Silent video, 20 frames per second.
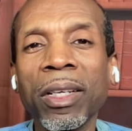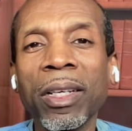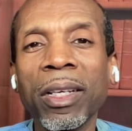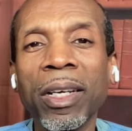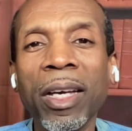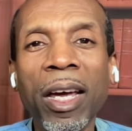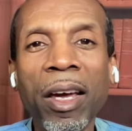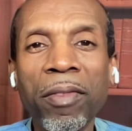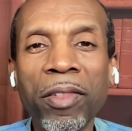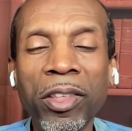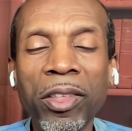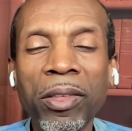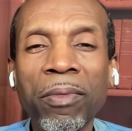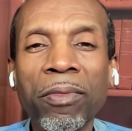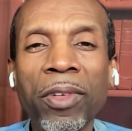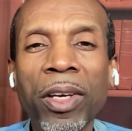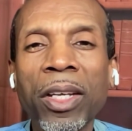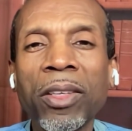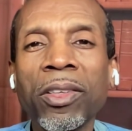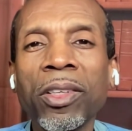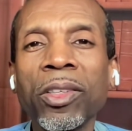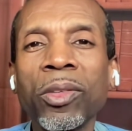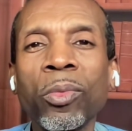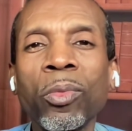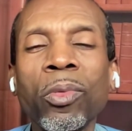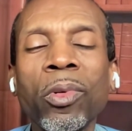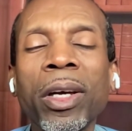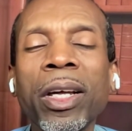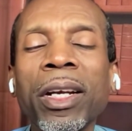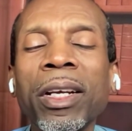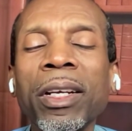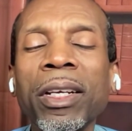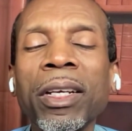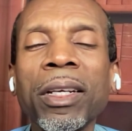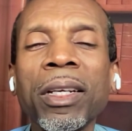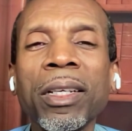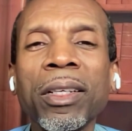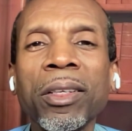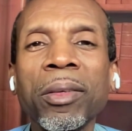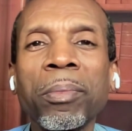having some veggies ready
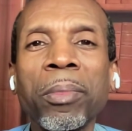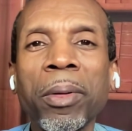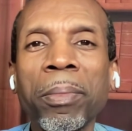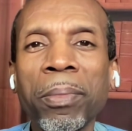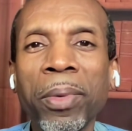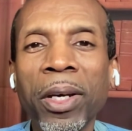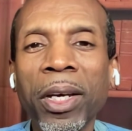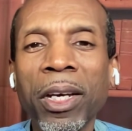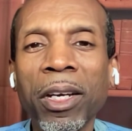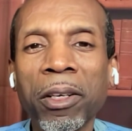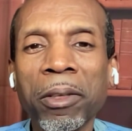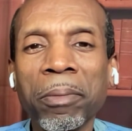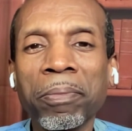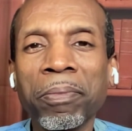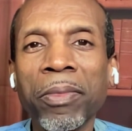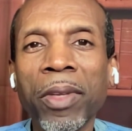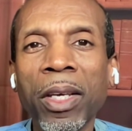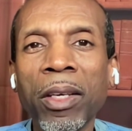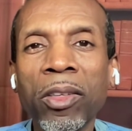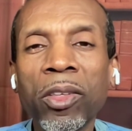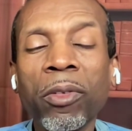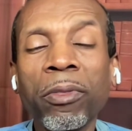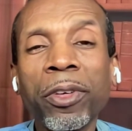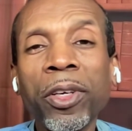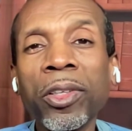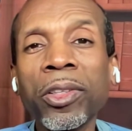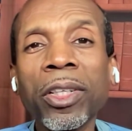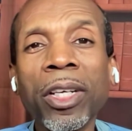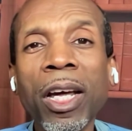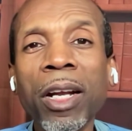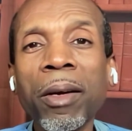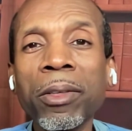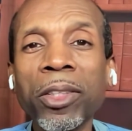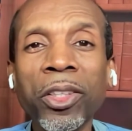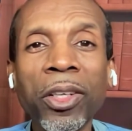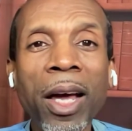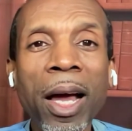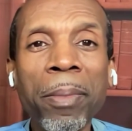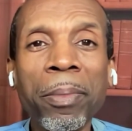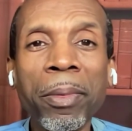to prepare. So first you got to
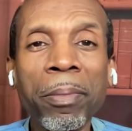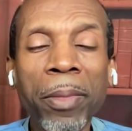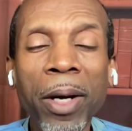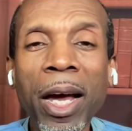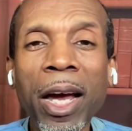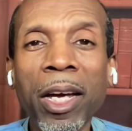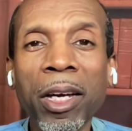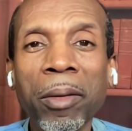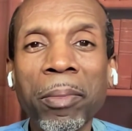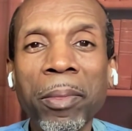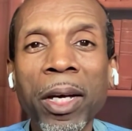shop and buy them.